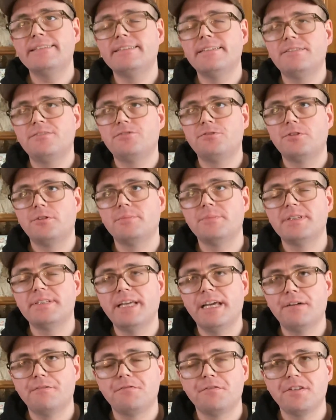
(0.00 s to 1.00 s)
determine
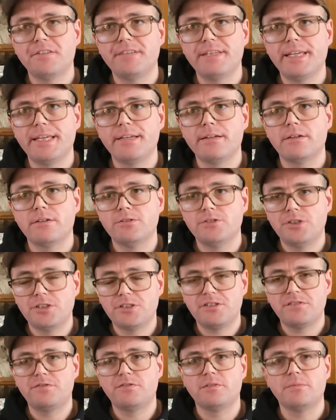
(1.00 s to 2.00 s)
everything
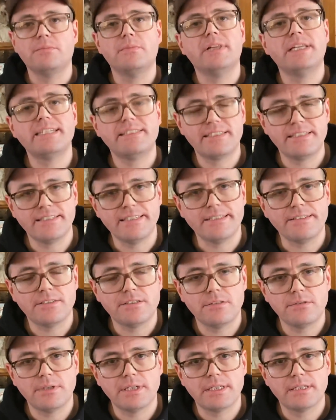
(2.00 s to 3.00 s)
just from listening
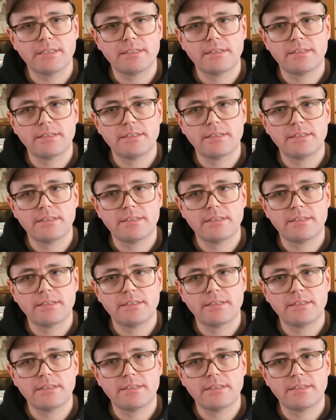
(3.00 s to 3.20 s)
to it